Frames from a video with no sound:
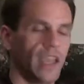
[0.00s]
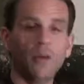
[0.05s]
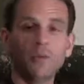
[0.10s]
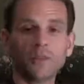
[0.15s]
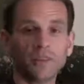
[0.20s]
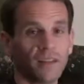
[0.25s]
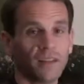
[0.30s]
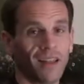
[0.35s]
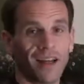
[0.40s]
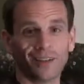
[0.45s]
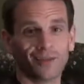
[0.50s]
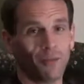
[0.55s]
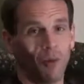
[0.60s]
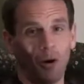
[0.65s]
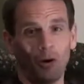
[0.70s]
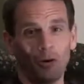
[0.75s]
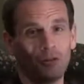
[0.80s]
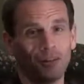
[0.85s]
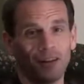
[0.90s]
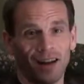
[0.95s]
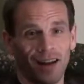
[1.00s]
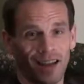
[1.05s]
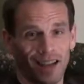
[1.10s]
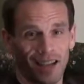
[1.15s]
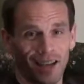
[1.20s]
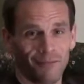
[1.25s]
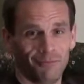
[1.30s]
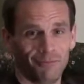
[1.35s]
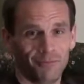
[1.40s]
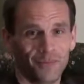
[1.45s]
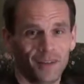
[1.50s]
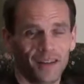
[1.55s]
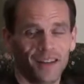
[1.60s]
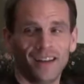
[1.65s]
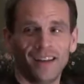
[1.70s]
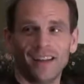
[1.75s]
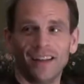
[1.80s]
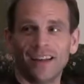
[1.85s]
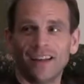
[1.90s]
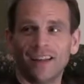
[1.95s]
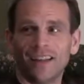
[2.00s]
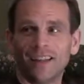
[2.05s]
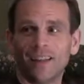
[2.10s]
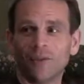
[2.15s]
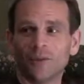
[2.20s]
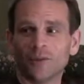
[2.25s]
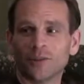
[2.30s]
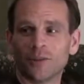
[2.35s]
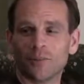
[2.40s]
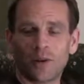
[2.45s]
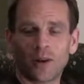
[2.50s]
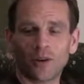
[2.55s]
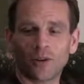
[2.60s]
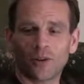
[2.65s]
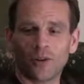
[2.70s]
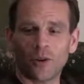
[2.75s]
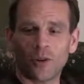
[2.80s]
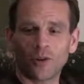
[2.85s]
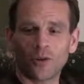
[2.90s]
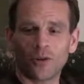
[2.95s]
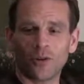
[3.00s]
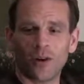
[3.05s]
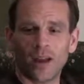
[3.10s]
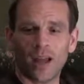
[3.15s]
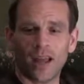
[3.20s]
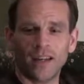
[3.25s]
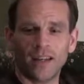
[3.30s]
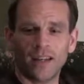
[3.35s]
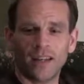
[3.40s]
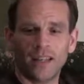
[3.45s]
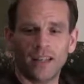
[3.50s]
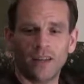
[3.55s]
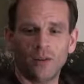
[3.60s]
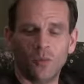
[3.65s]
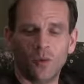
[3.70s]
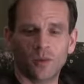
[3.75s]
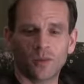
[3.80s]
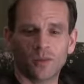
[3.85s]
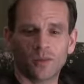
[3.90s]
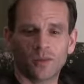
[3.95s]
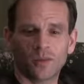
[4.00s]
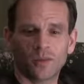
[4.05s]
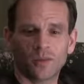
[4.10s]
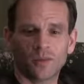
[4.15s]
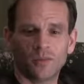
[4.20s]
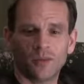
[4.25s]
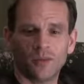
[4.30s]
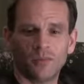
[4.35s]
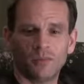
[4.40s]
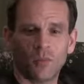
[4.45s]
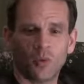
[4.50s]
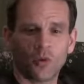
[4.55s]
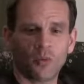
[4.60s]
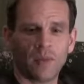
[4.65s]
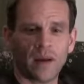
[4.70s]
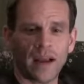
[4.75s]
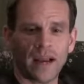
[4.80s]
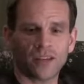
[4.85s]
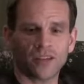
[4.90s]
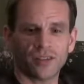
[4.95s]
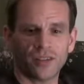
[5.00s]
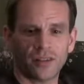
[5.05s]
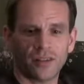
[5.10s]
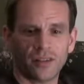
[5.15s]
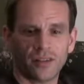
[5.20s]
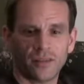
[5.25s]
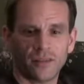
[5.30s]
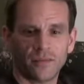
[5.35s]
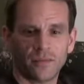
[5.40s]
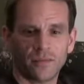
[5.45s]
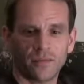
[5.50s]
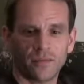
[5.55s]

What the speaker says: He was a lot smarter than I am. He was a better coder and he was more passionate.